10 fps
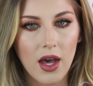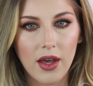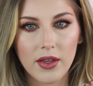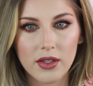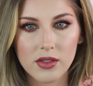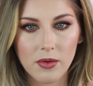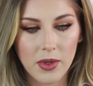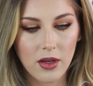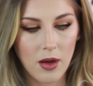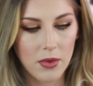I get so
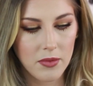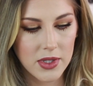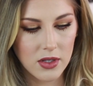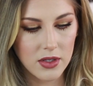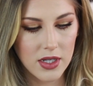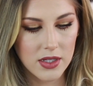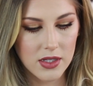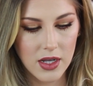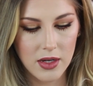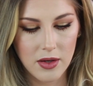many compliments on
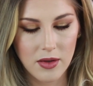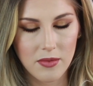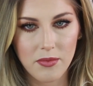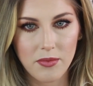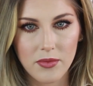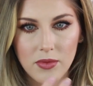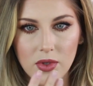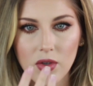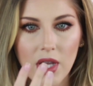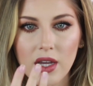this and
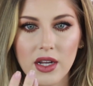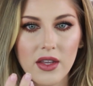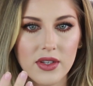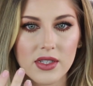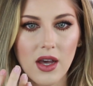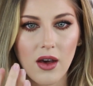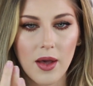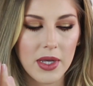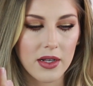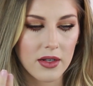you can't even tell.
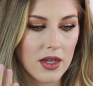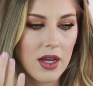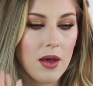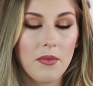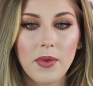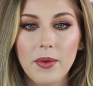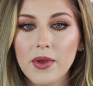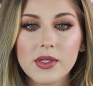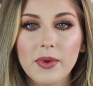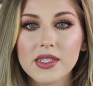I mean,
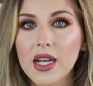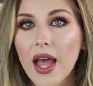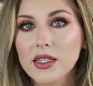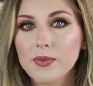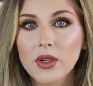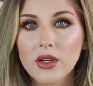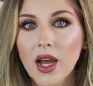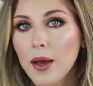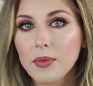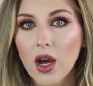maybe if somebody's an expert,
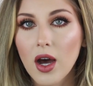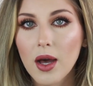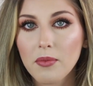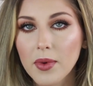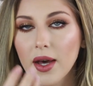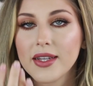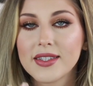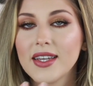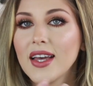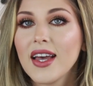I'm not,
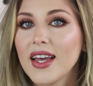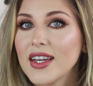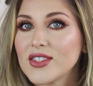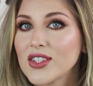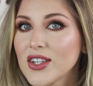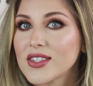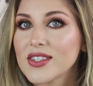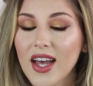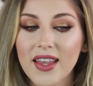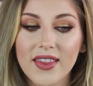but it
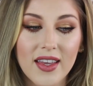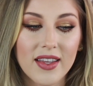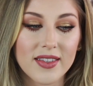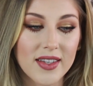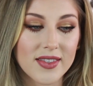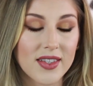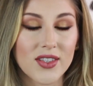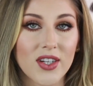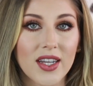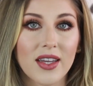just, I think it does the
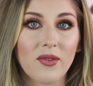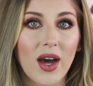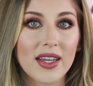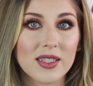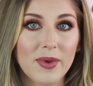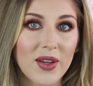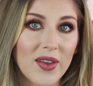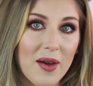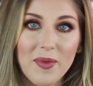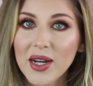trick and why I spend
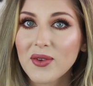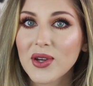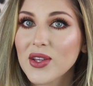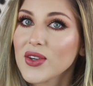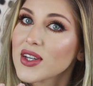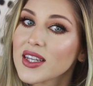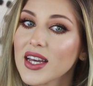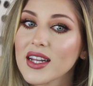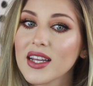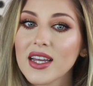all that money when you could
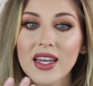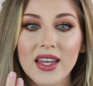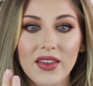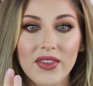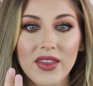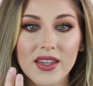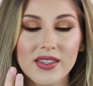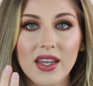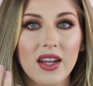get this.